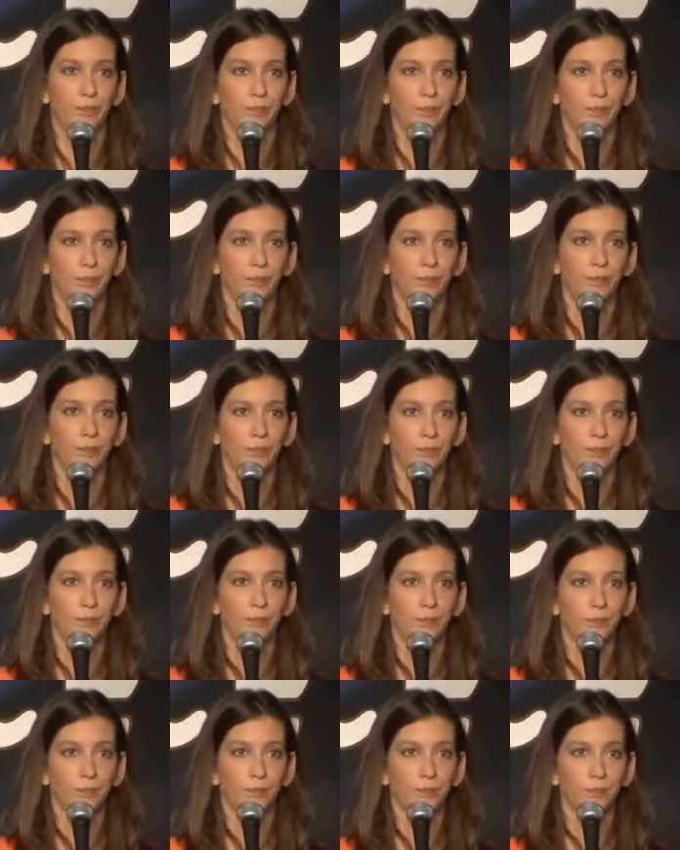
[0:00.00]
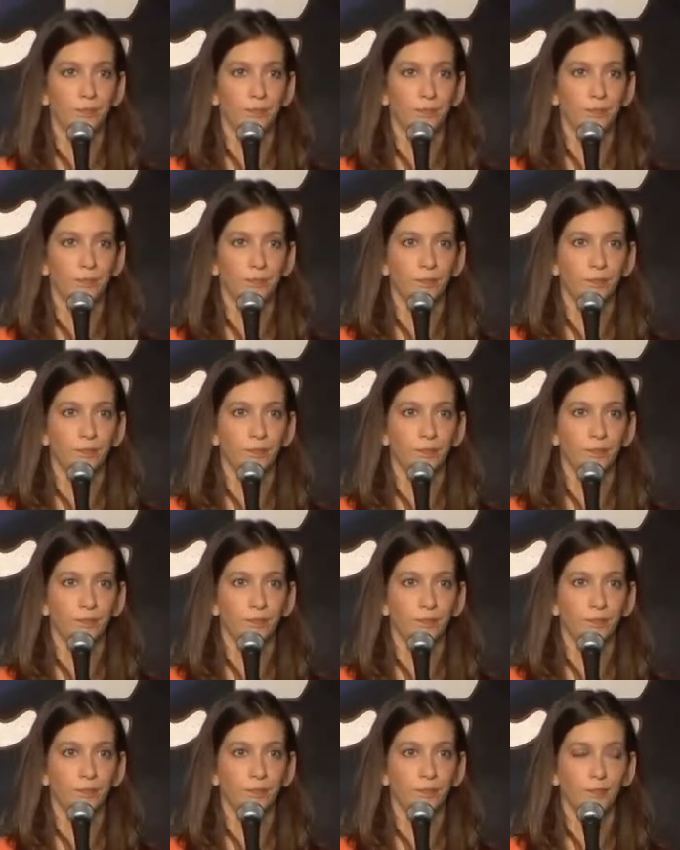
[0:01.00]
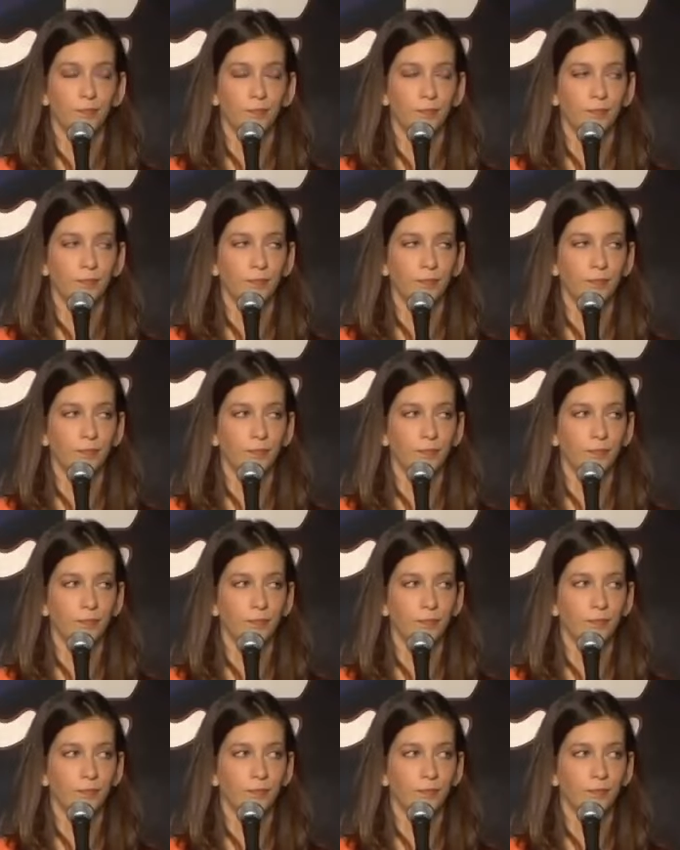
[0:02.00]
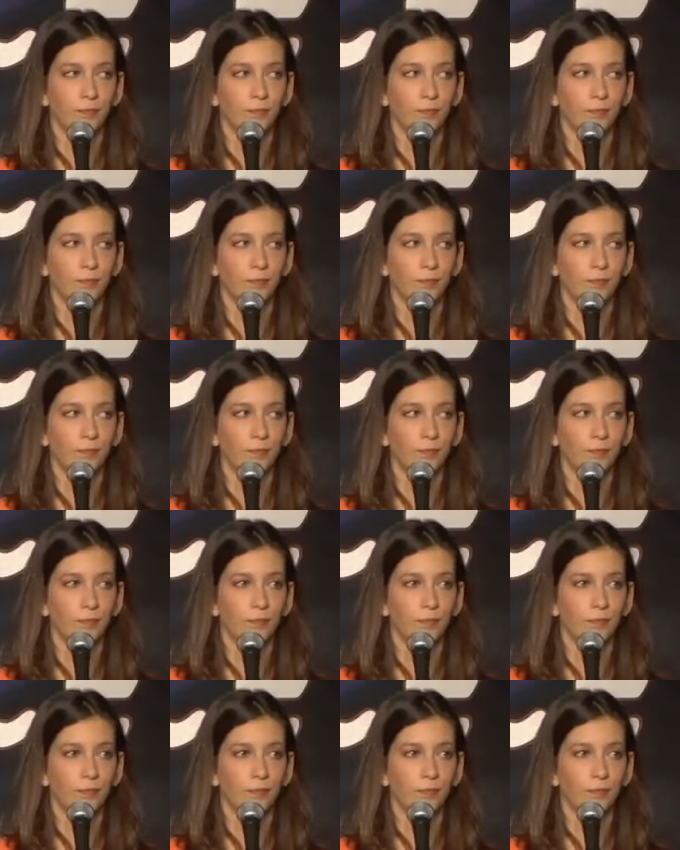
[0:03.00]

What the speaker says: Nobody speaks.